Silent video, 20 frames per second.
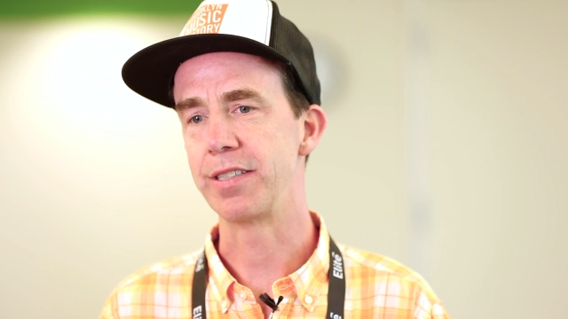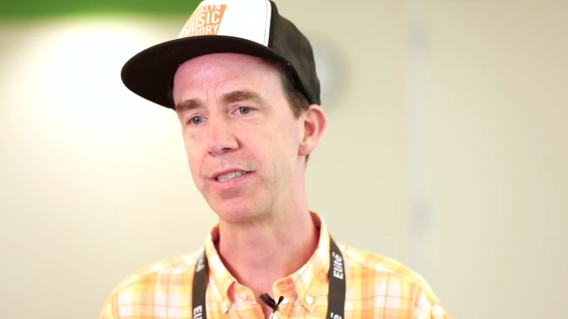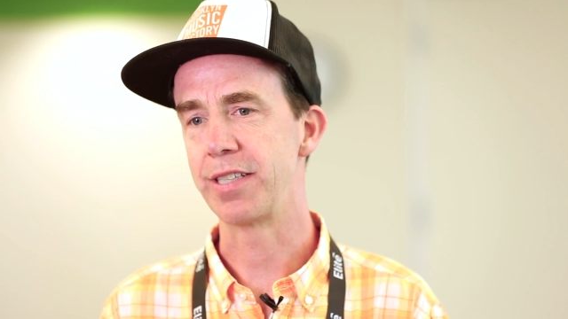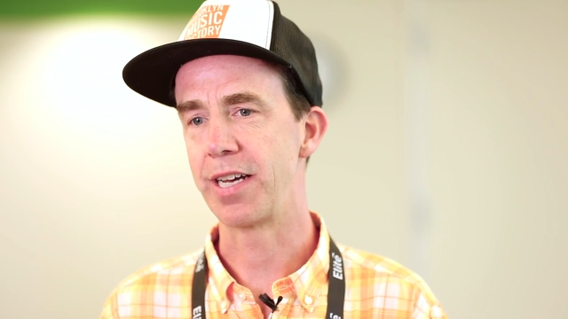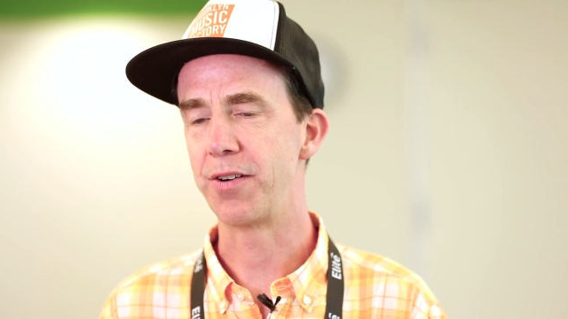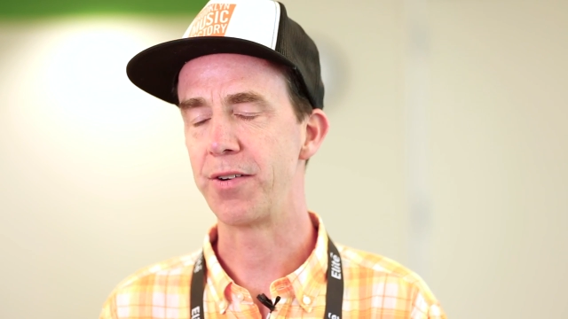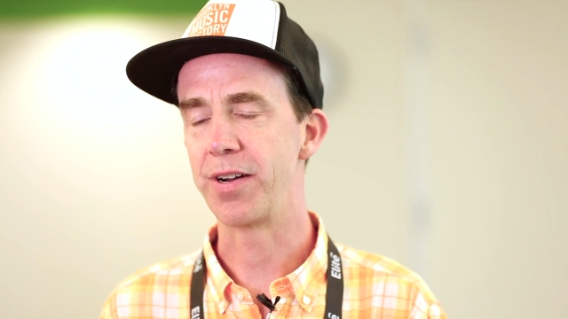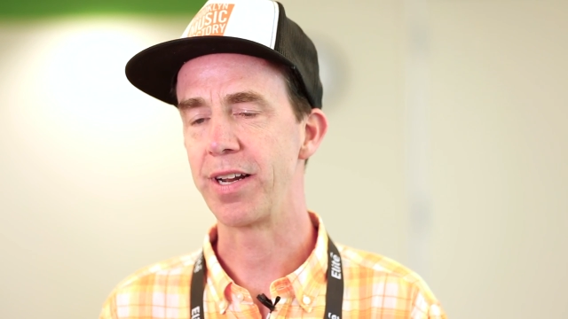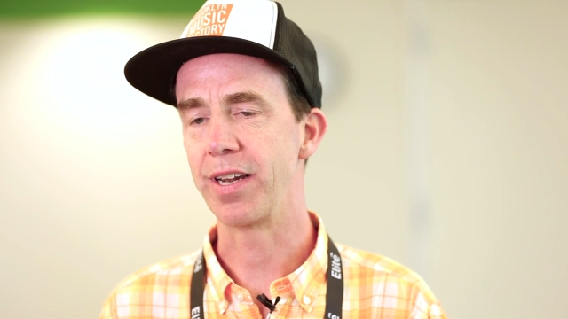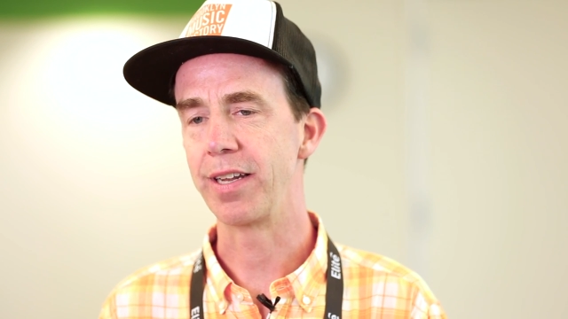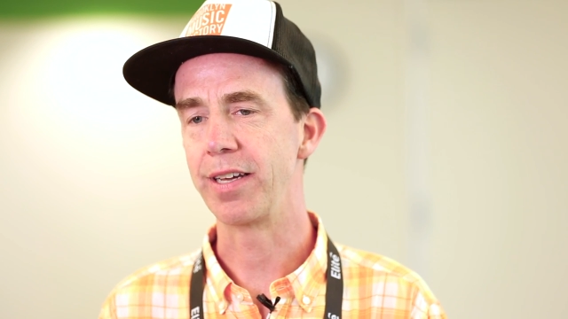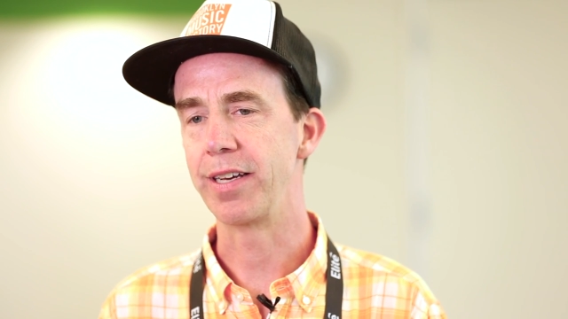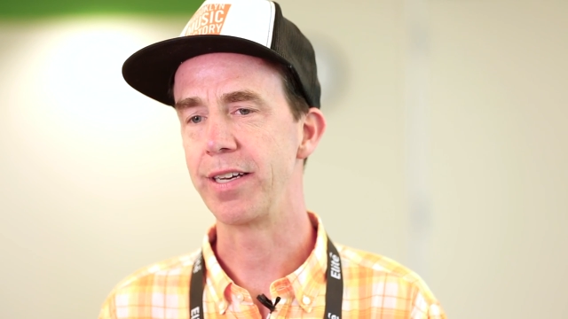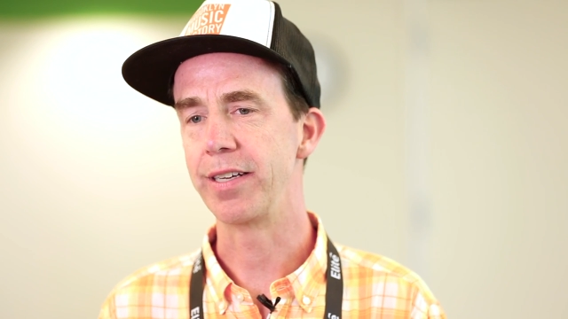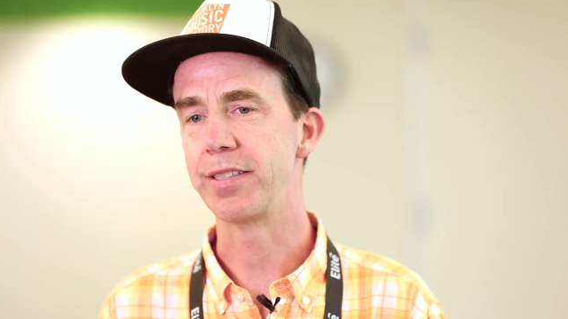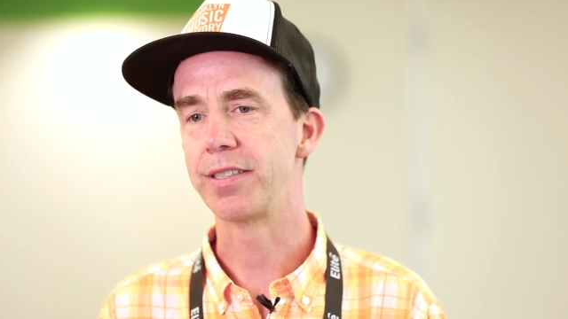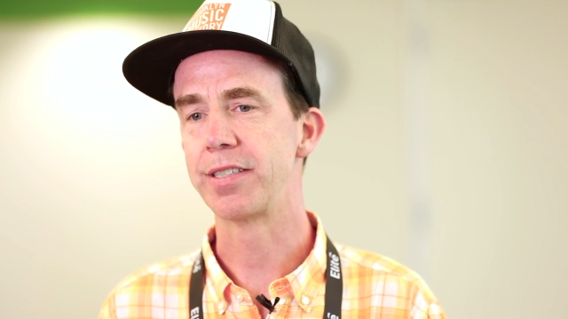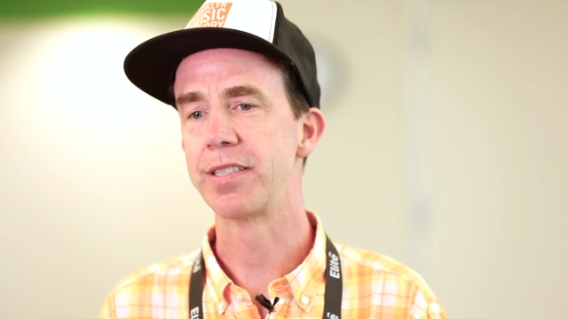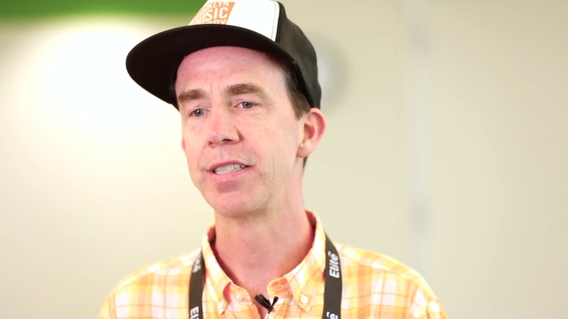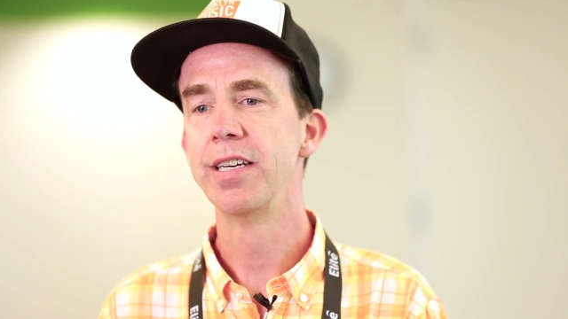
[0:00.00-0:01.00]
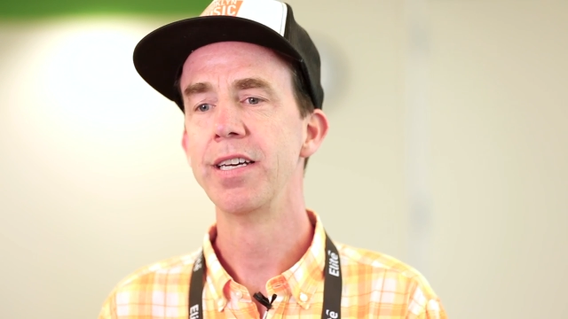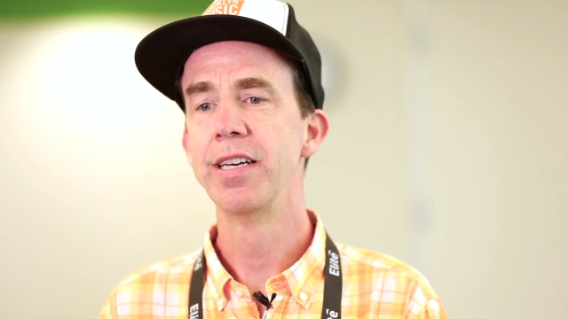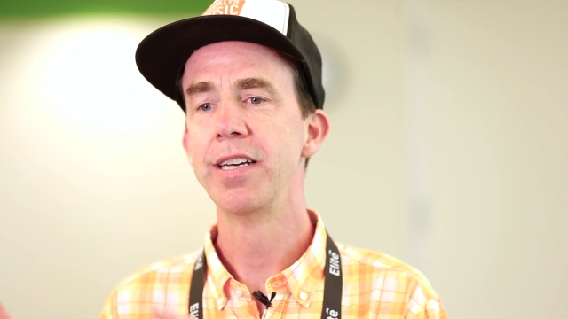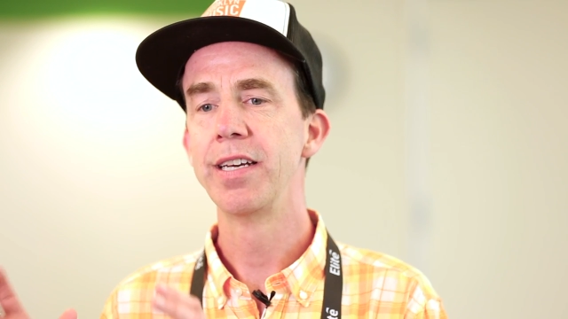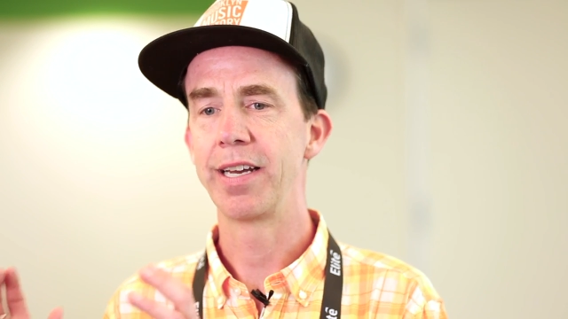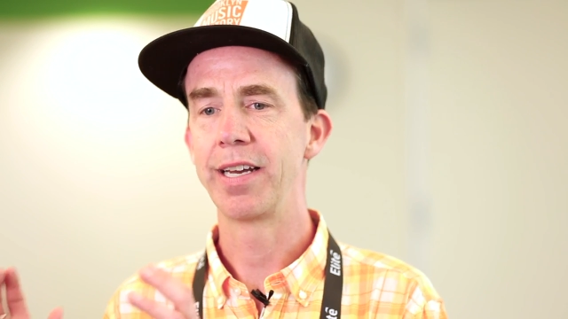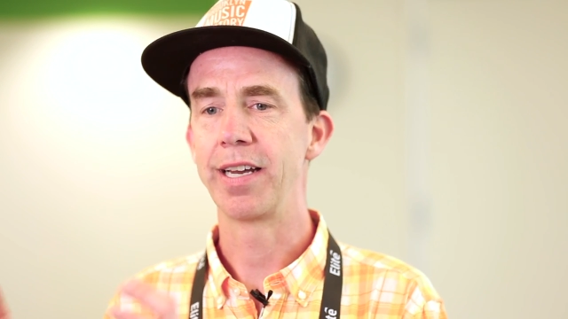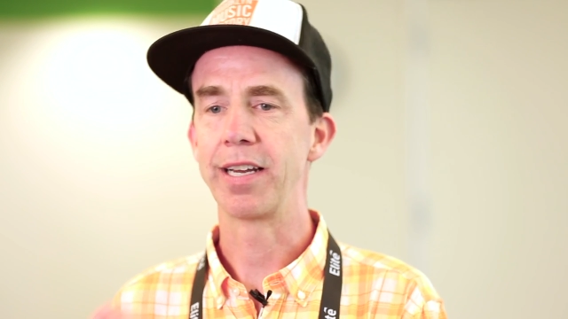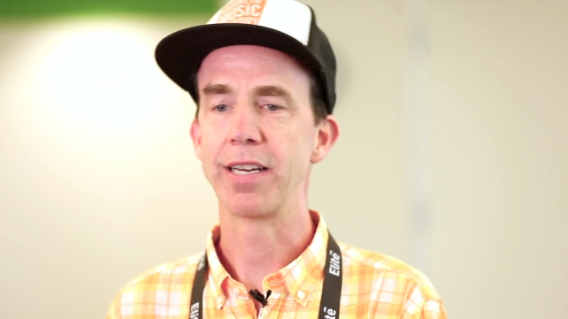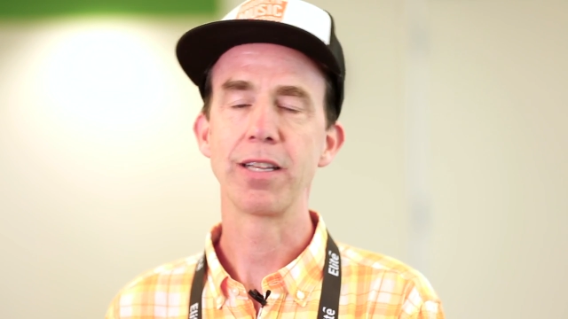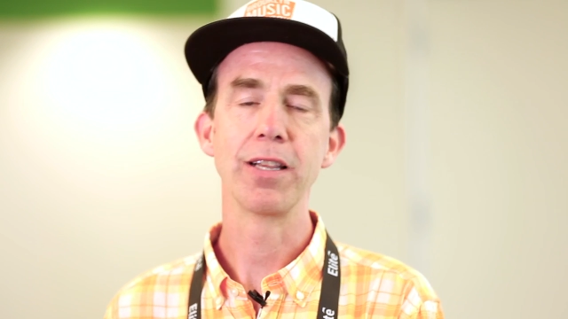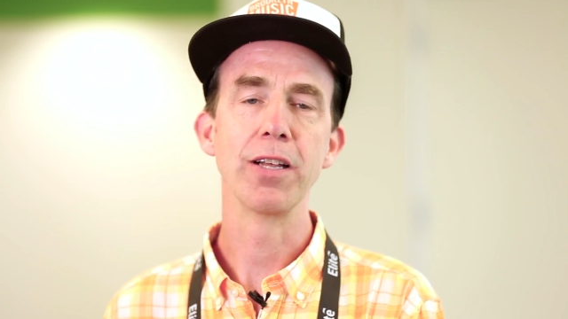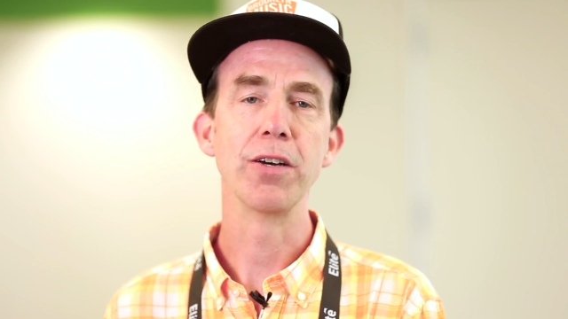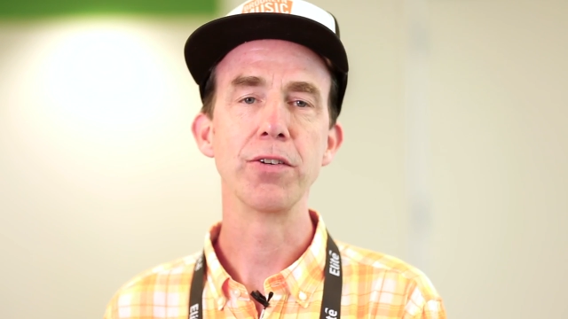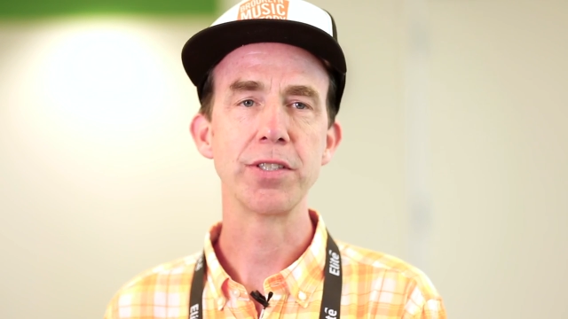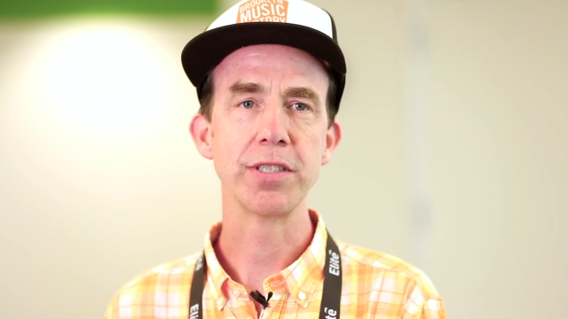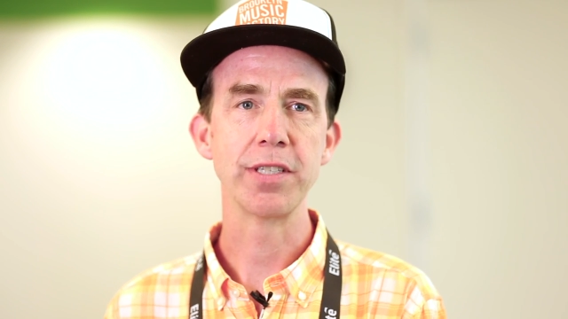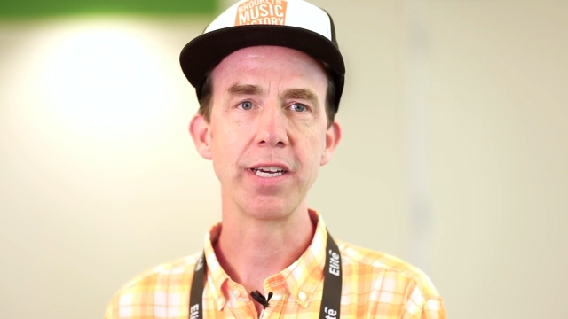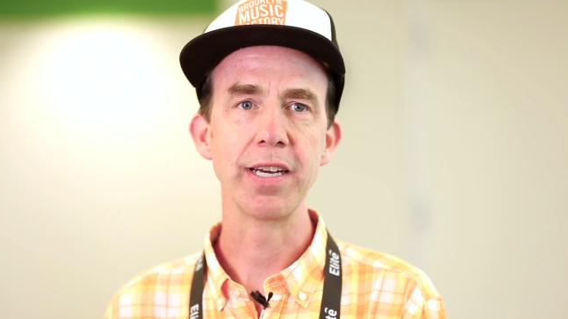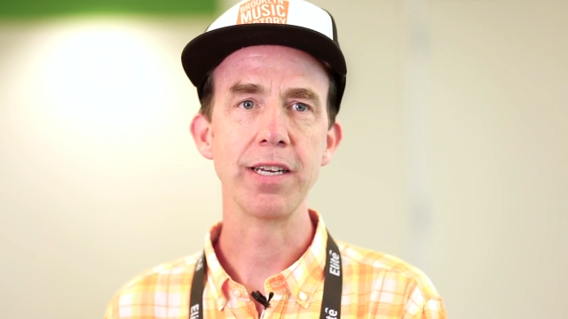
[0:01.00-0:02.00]
generate leads and
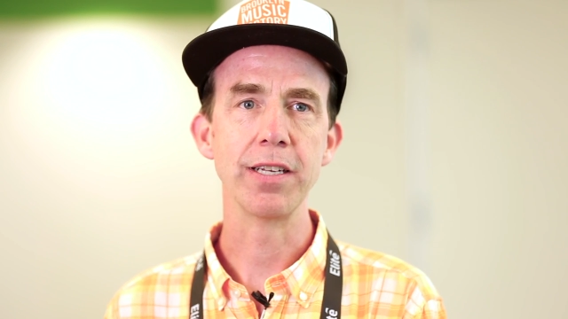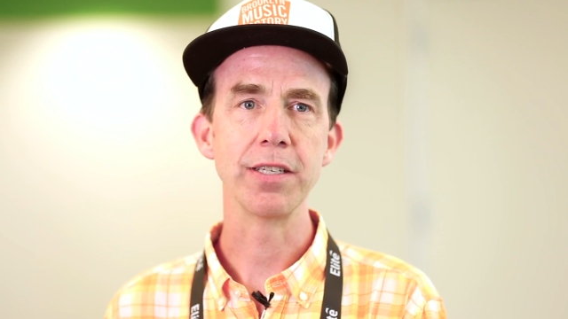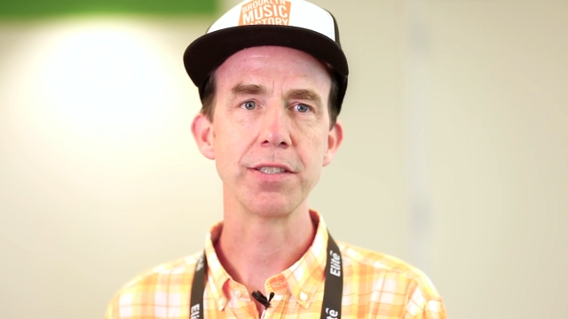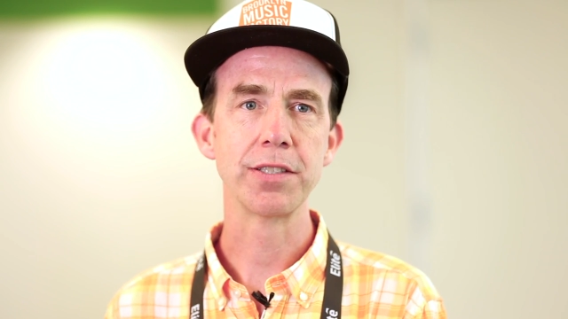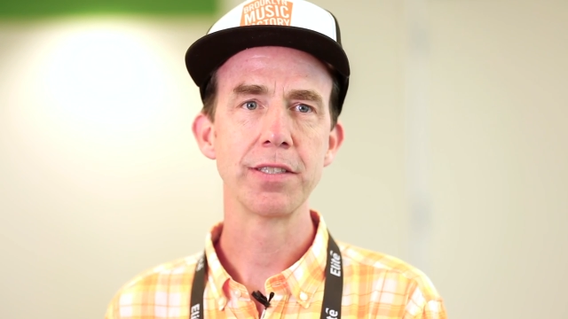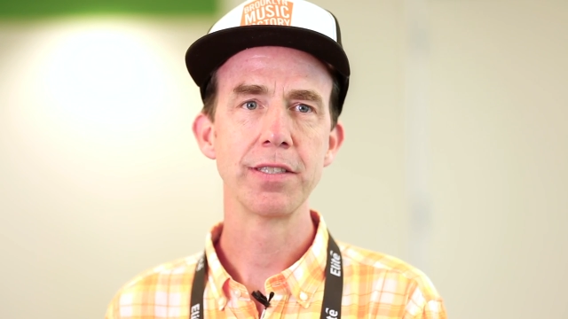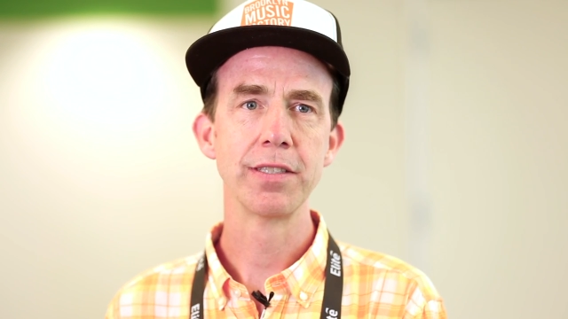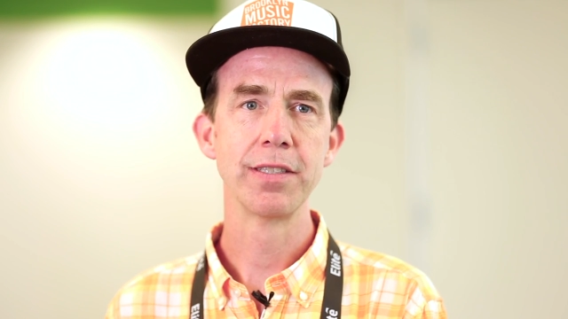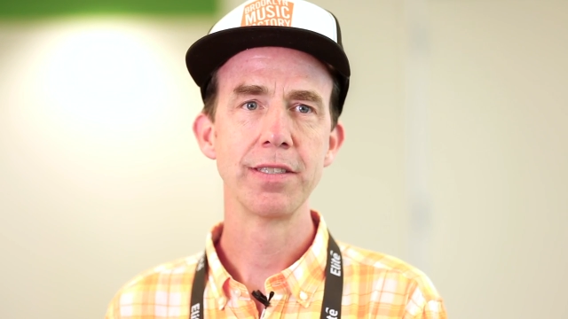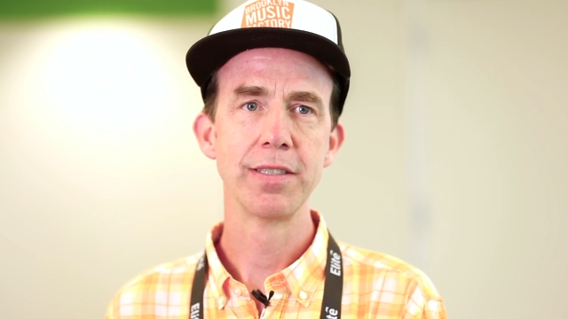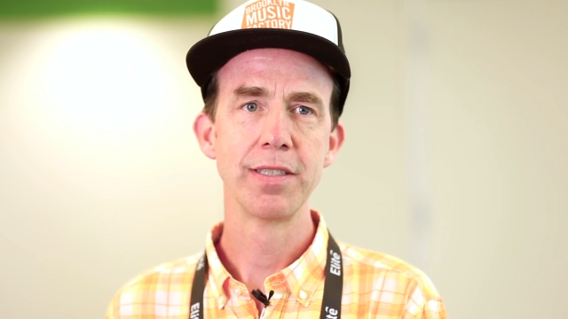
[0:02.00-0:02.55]
close sales.